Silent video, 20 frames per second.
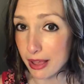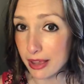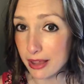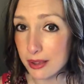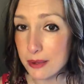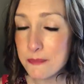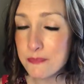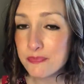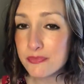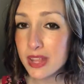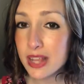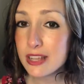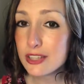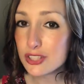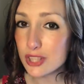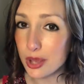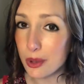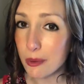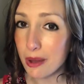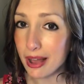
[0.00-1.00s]
like.
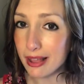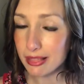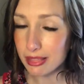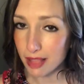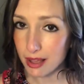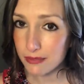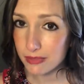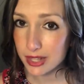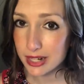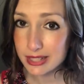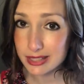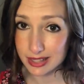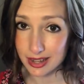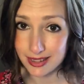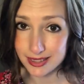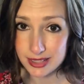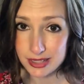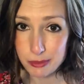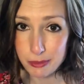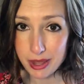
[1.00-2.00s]
So I love that it's
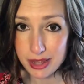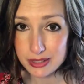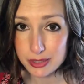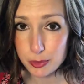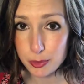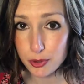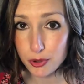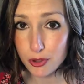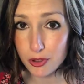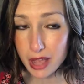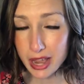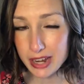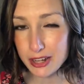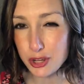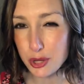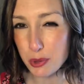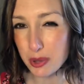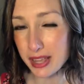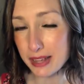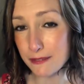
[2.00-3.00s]
customizable and
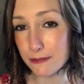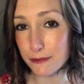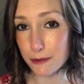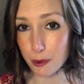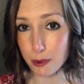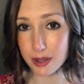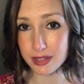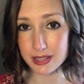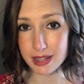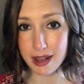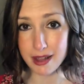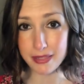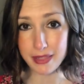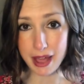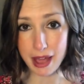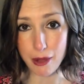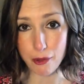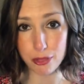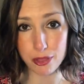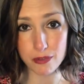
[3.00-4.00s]
you can focus on the
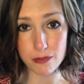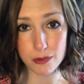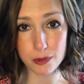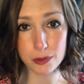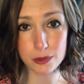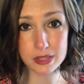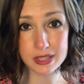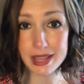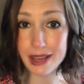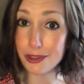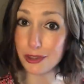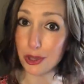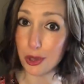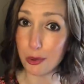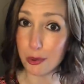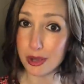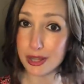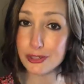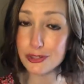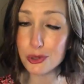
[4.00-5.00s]
healthy foods that
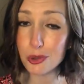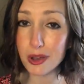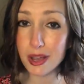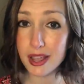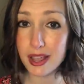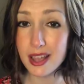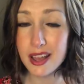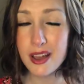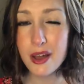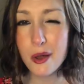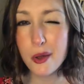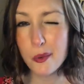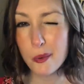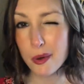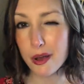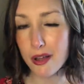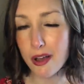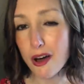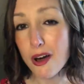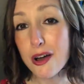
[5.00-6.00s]
you enjoy
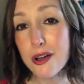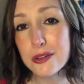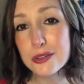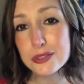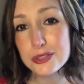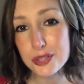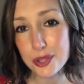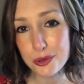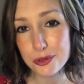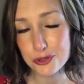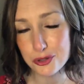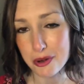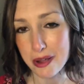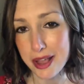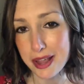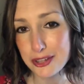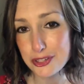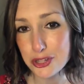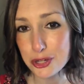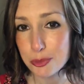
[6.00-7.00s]
while also
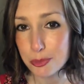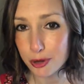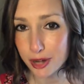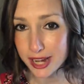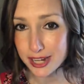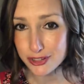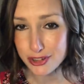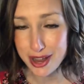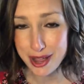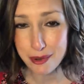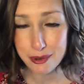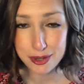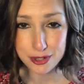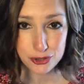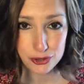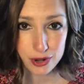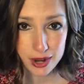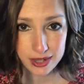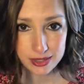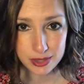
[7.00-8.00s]
trying to branch out and
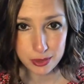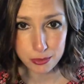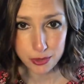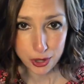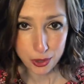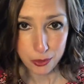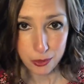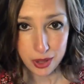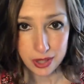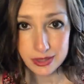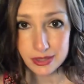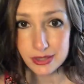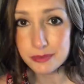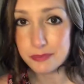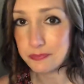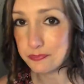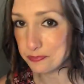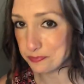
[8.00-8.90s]
try some new ones.